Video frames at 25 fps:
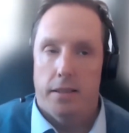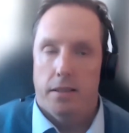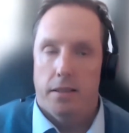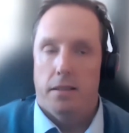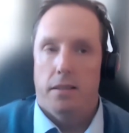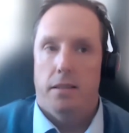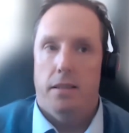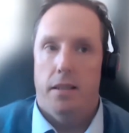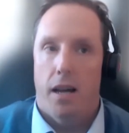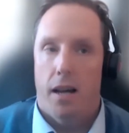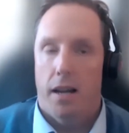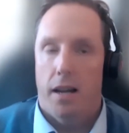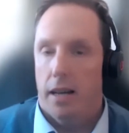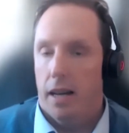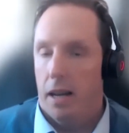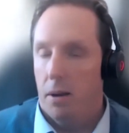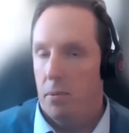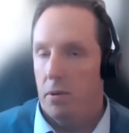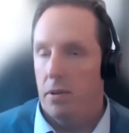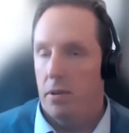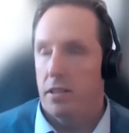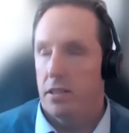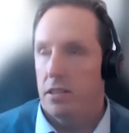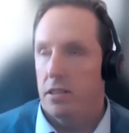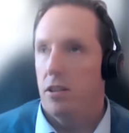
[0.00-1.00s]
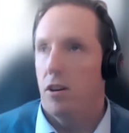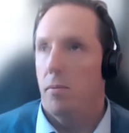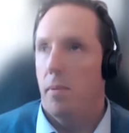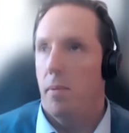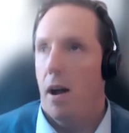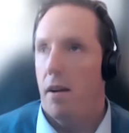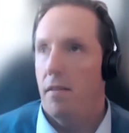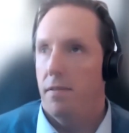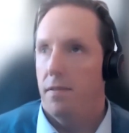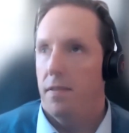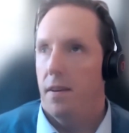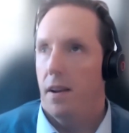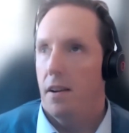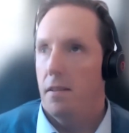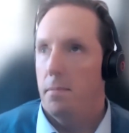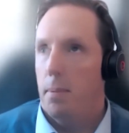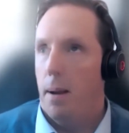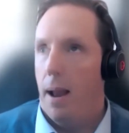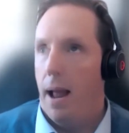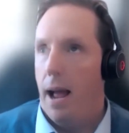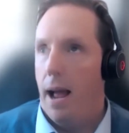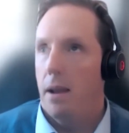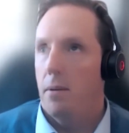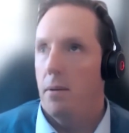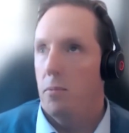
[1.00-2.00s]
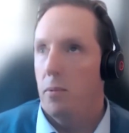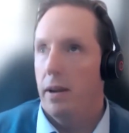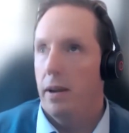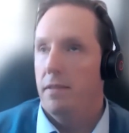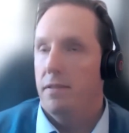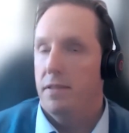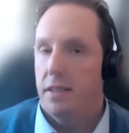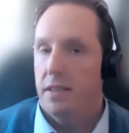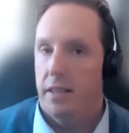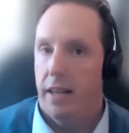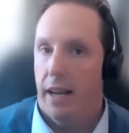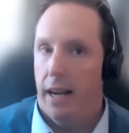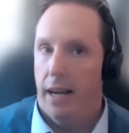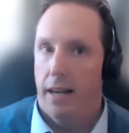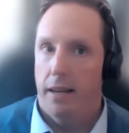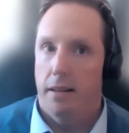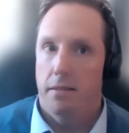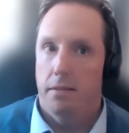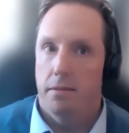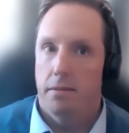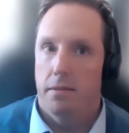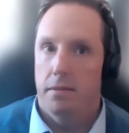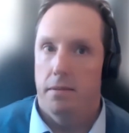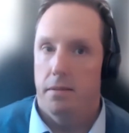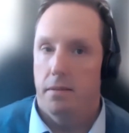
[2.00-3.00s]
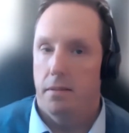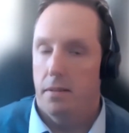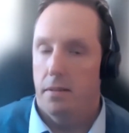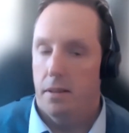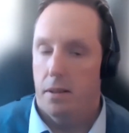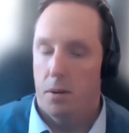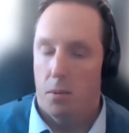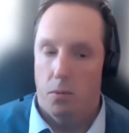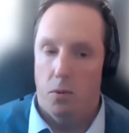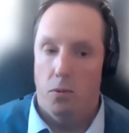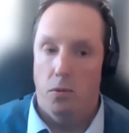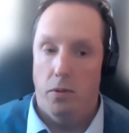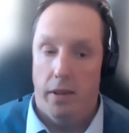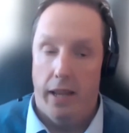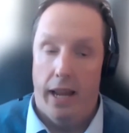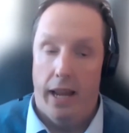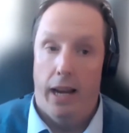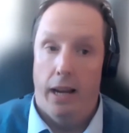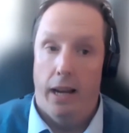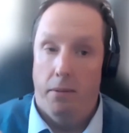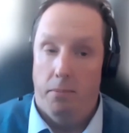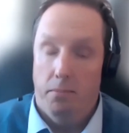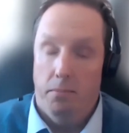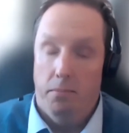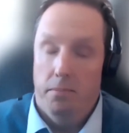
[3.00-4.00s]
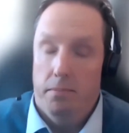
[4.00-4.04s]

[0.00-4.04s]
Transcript: certainly with the storm overflow plan, we've seen the